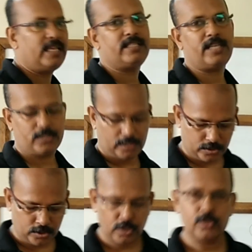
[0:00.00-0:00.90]
injections.
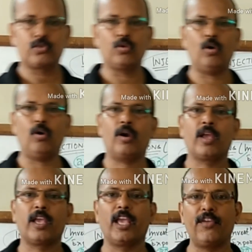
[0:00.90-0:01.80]
So
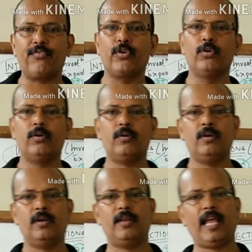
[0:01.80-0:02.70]
if you
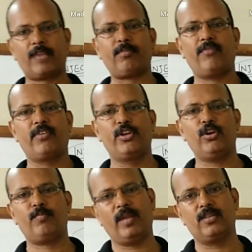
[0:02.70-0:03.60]
like my
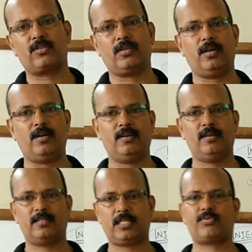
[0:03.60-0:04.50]
video, please
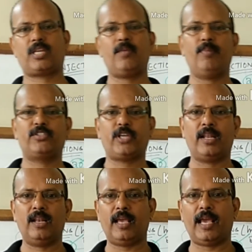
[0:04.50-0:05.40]
subscribe my
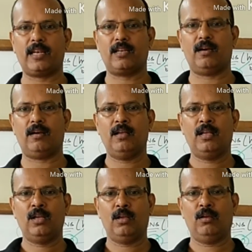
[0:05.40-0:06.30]
channel and
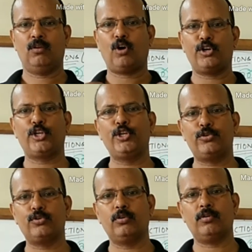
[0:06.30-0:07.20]
continue
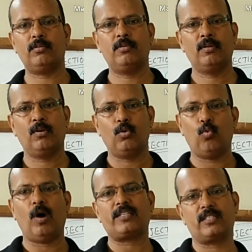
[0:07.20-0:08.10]
to
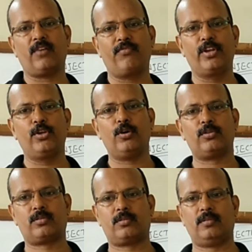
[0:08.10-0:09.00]
watch the
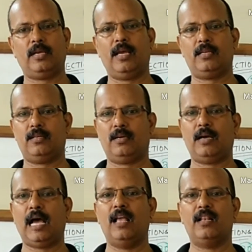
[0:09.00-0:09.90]
videos, and
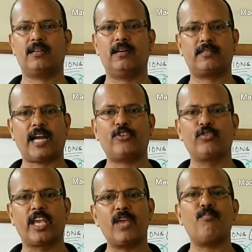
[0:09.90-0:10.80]
I'll try to
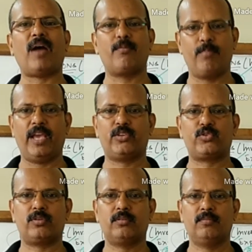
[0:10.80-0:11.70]
give my
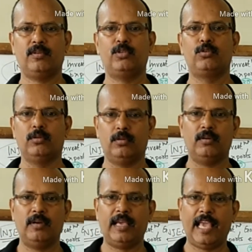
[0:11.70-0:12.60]
best
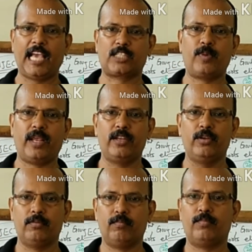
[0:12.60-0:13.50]
to
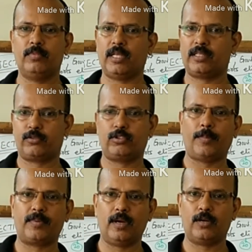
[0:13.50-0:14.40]
explain the
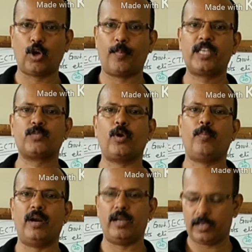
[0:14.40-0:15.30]
topics
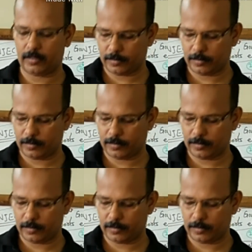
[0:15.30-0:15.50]
properly.